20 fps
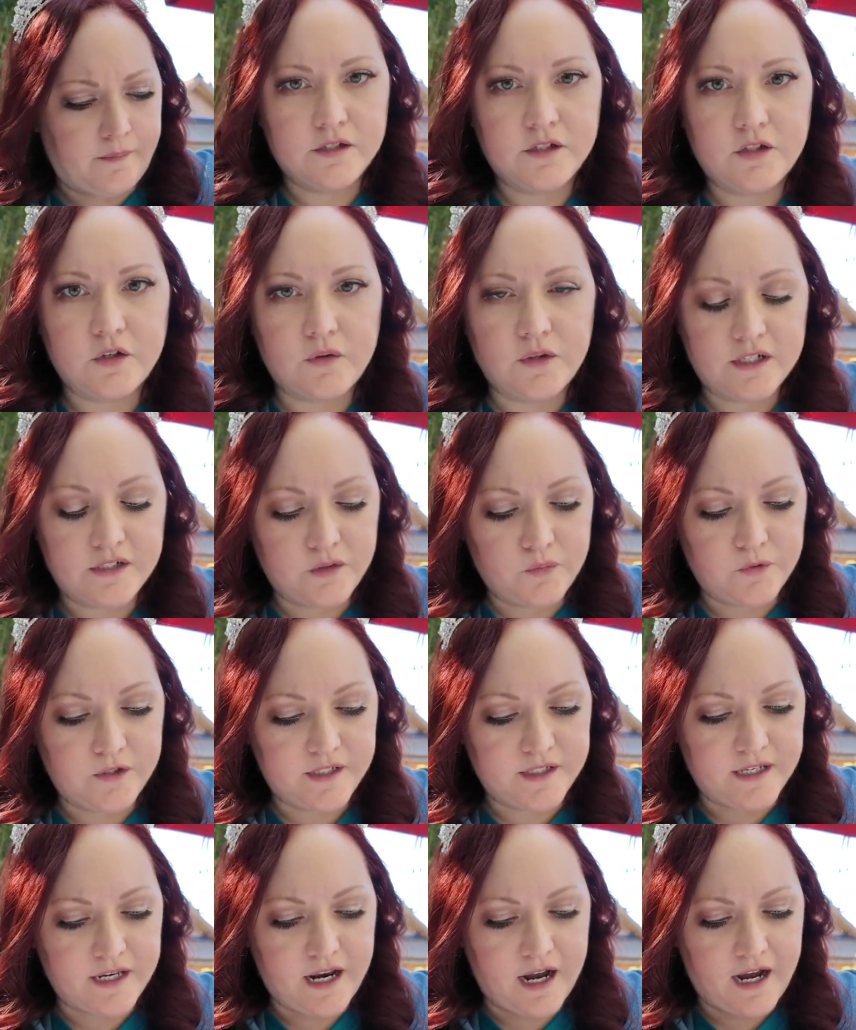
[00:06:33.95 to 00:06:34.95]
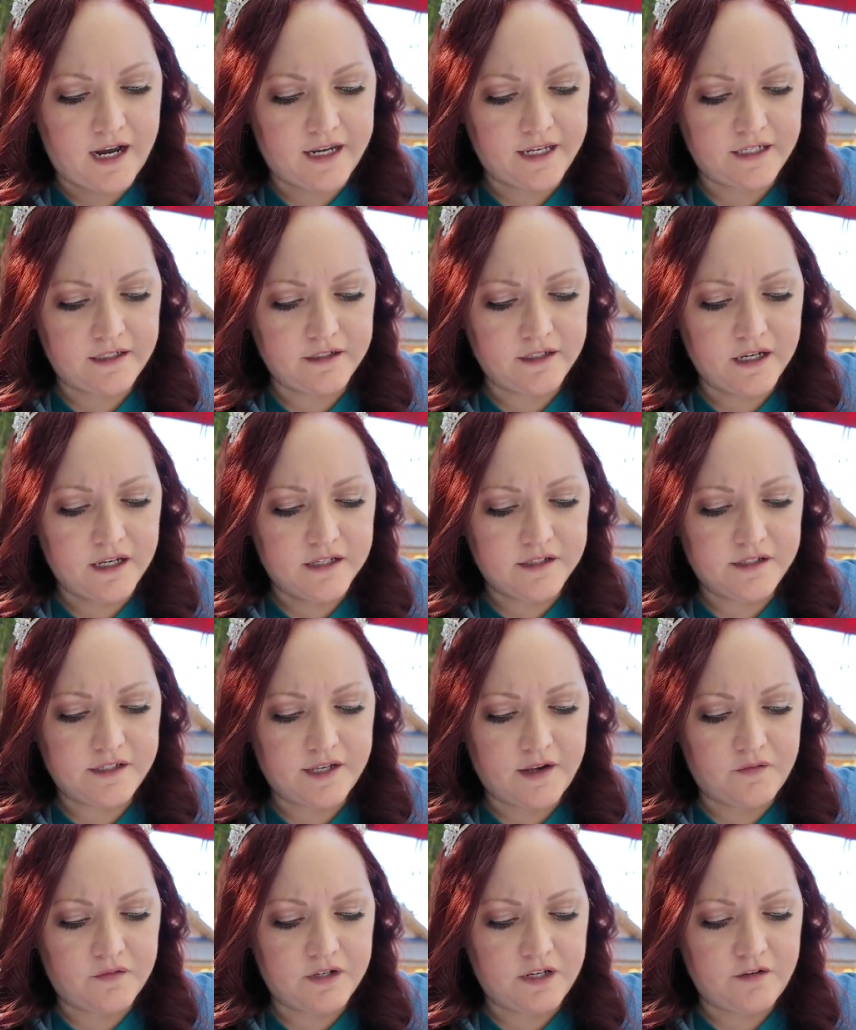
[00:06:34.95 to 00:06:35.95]
So this was
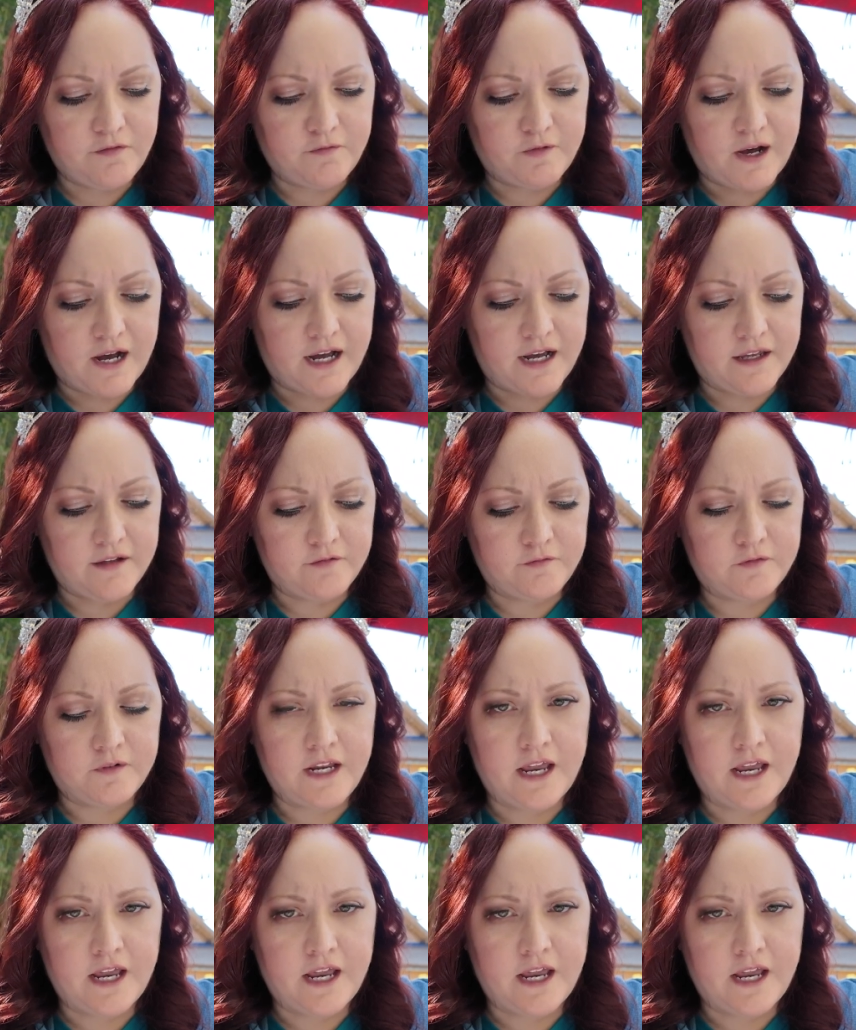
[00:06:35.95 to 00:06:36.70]
$9.75.